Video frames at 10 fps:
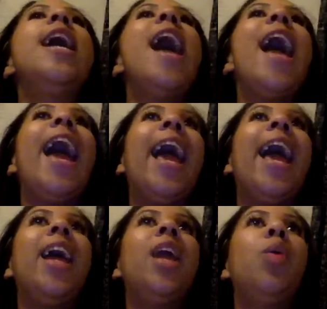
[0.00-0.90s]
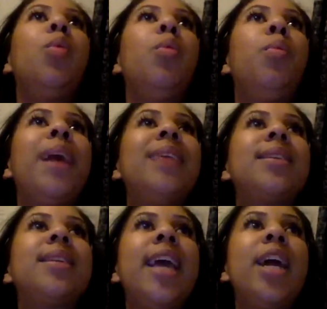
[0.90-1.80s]
And
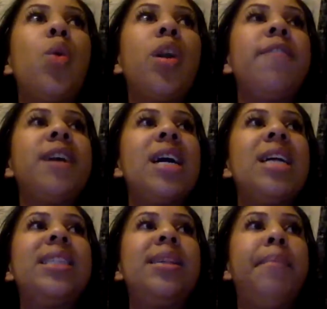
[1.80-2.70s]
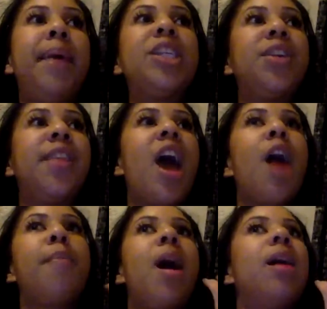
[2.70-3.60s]
basically, in order for us to make sure that
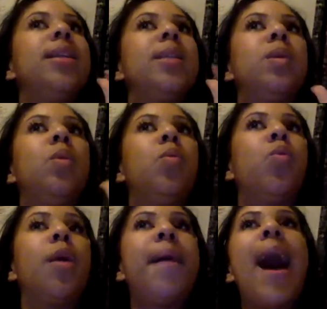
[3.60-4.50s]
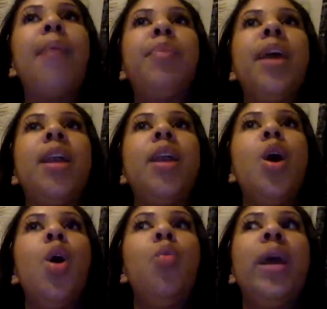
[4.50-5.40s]
our parties were, were popping,
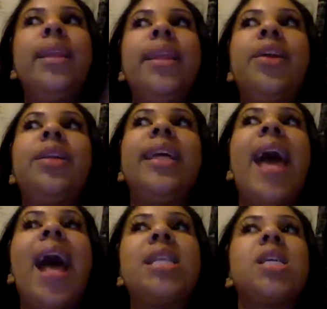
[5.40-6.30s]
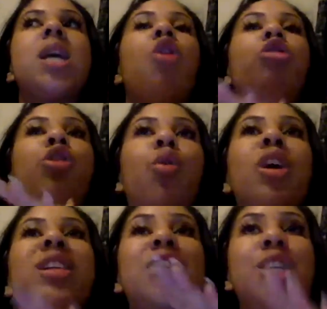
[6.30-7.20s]
we literally had to go door to